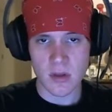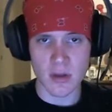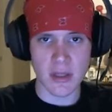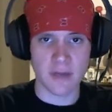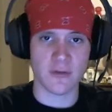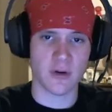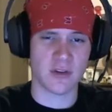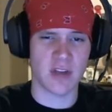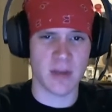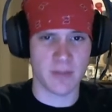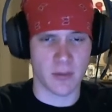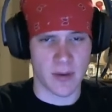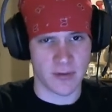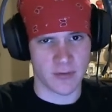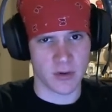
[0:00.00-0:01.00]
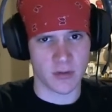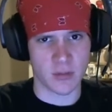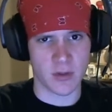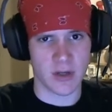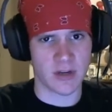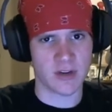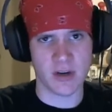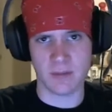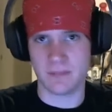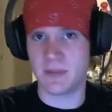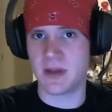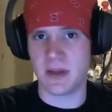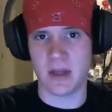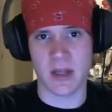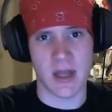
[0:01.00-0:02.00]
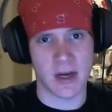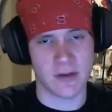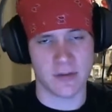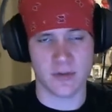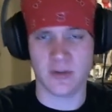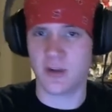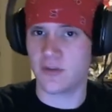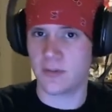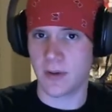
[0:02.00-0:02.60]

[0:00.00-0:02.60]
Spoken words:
Like, for example, my first one is going to be a lot of different stuff.